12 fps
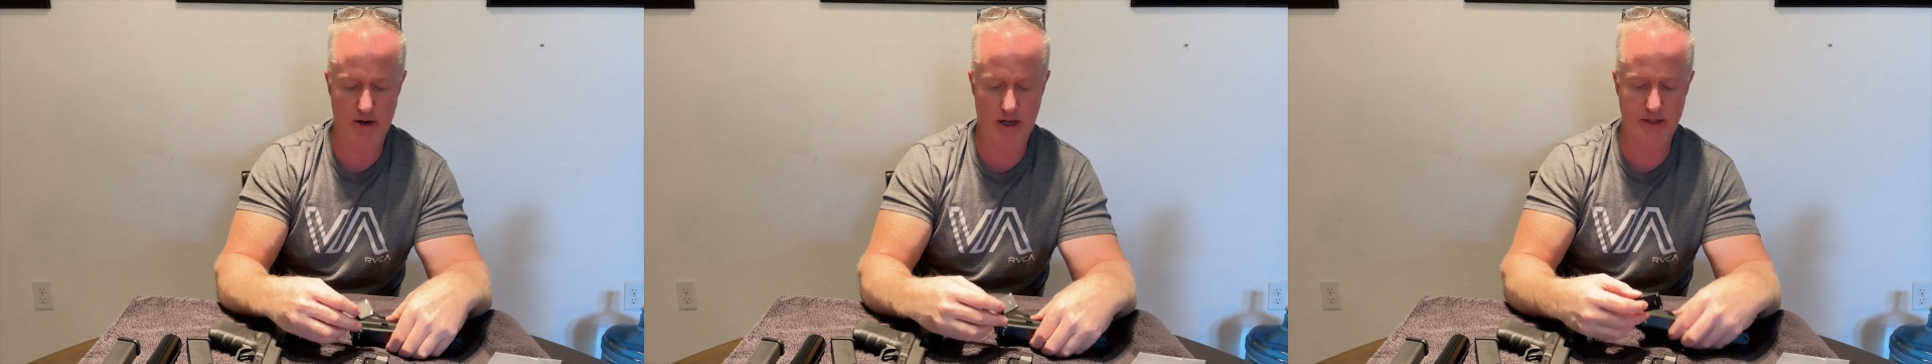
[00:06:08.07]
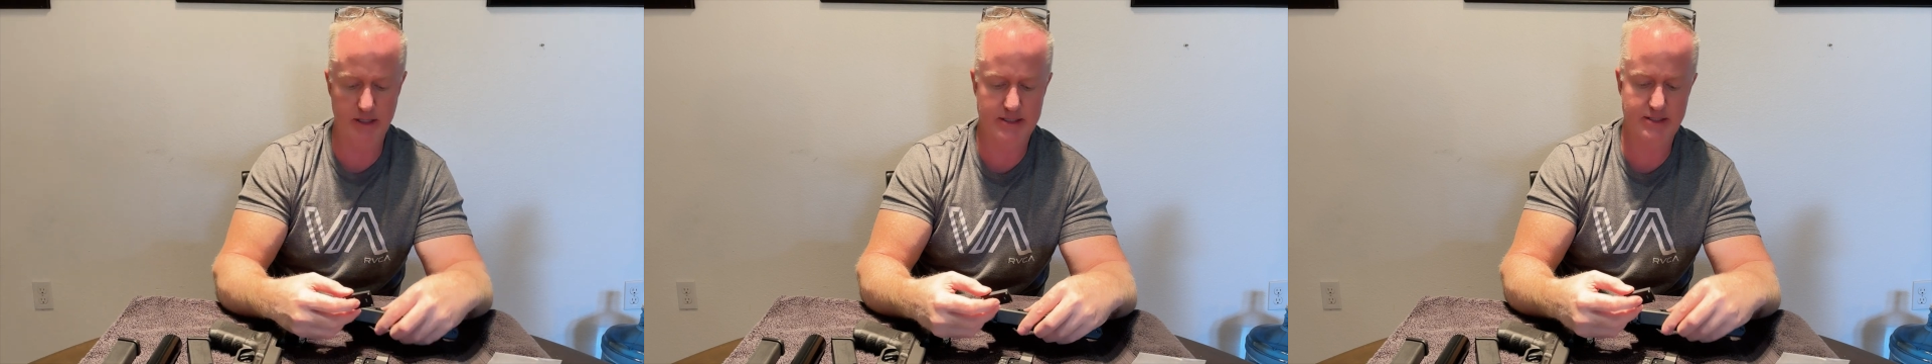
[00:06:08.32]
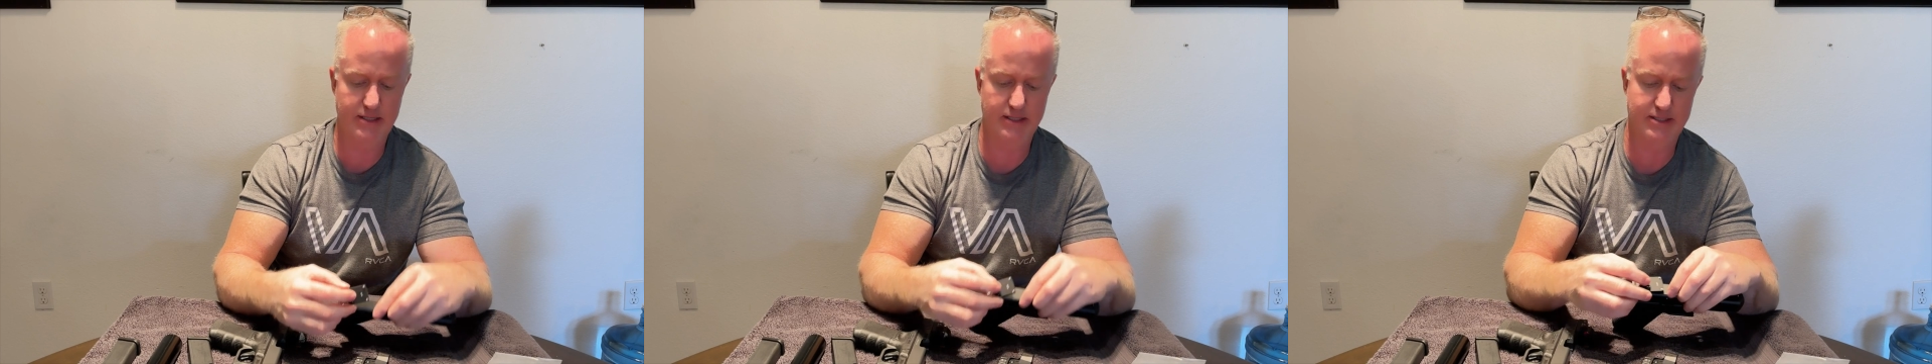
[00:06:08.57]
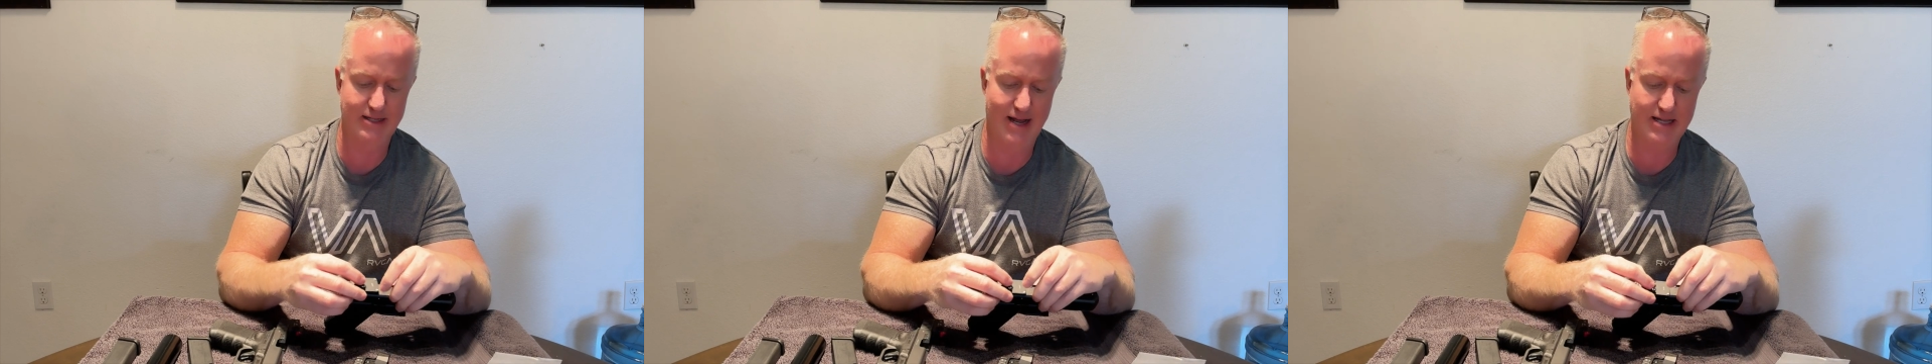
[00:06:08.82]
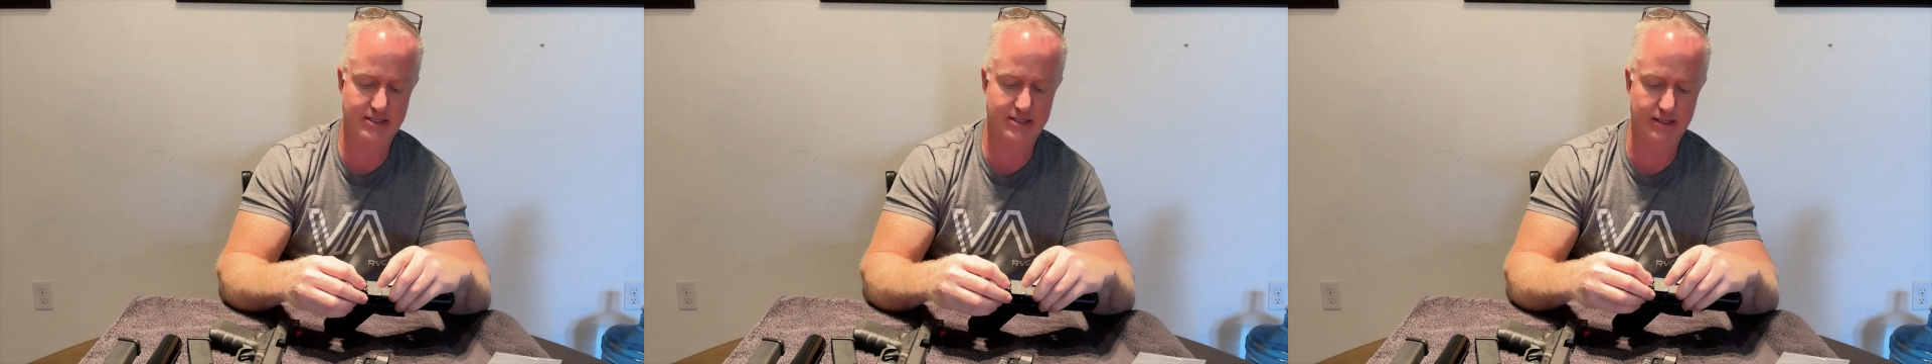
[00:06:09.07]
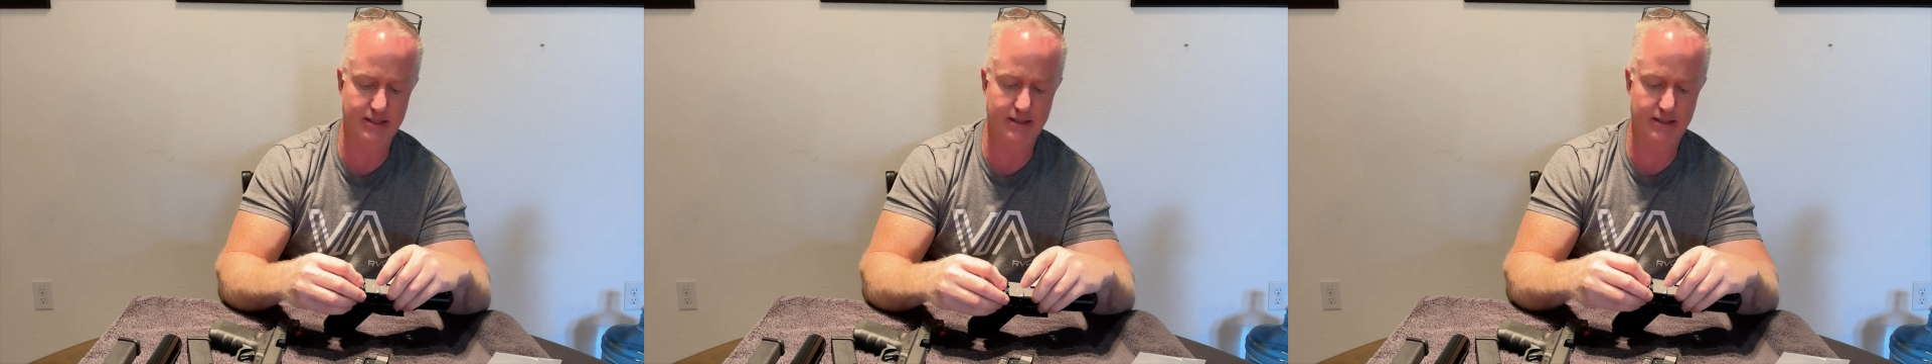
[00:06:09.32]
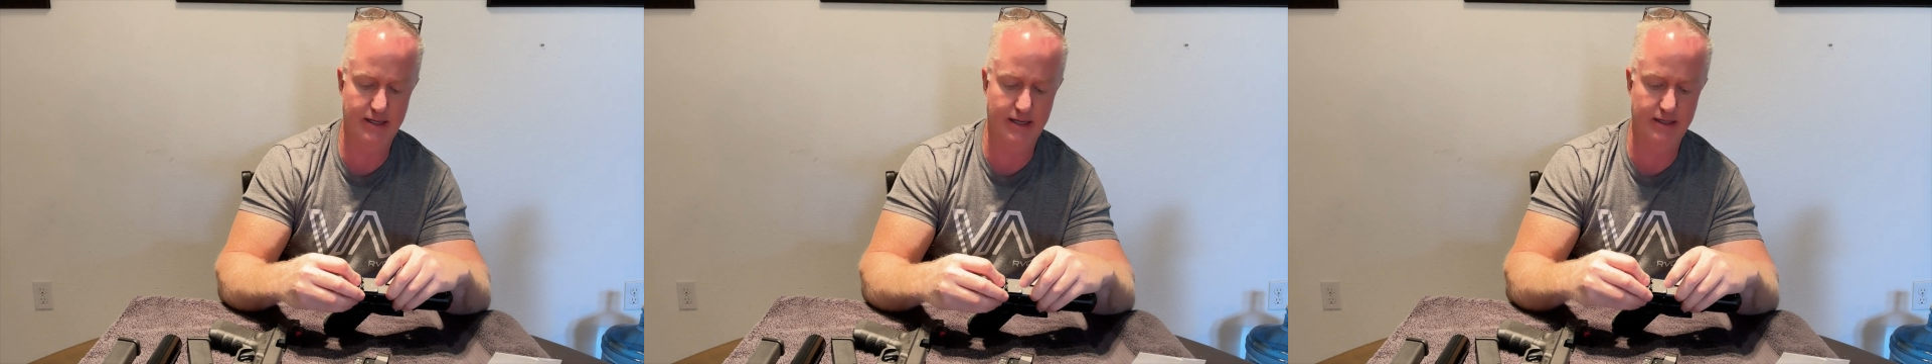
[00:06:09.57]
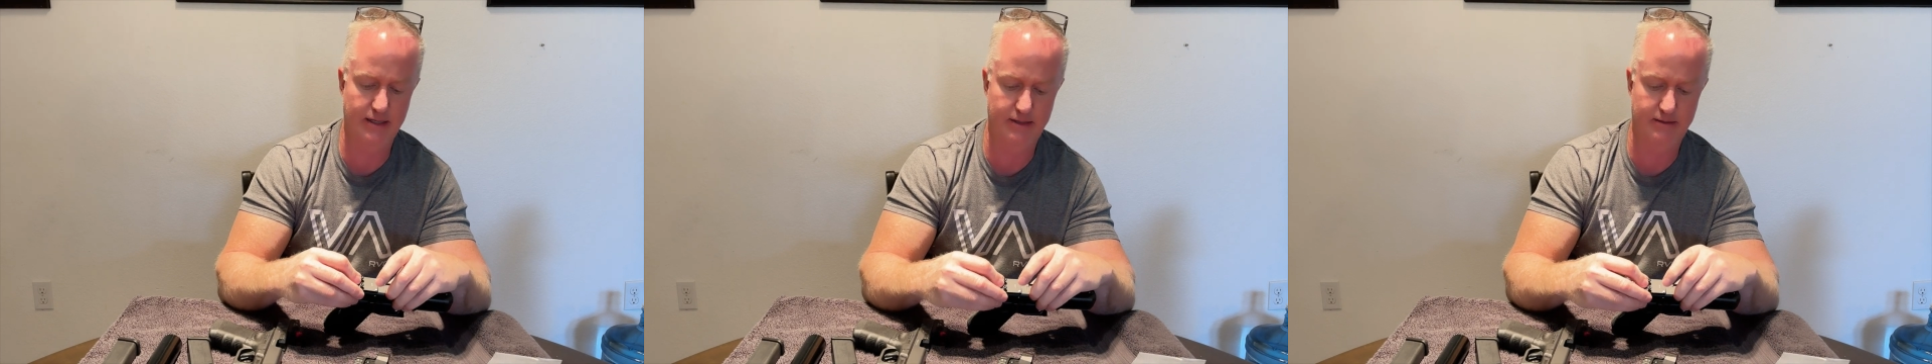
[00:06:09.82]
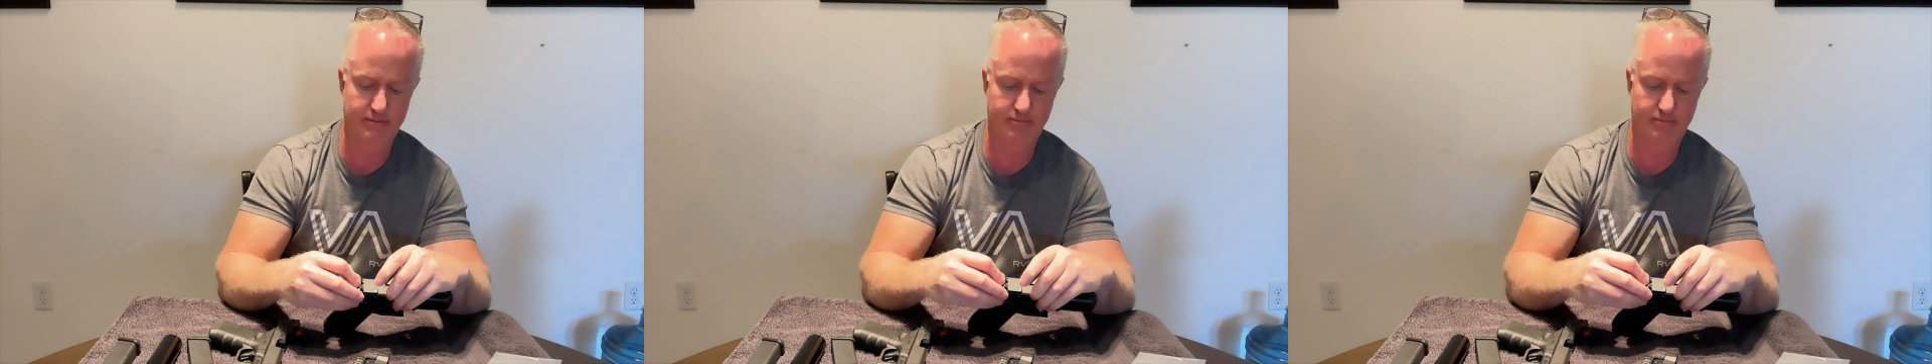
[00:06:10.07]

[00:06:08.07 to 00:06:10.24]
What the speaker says: And this sits nice and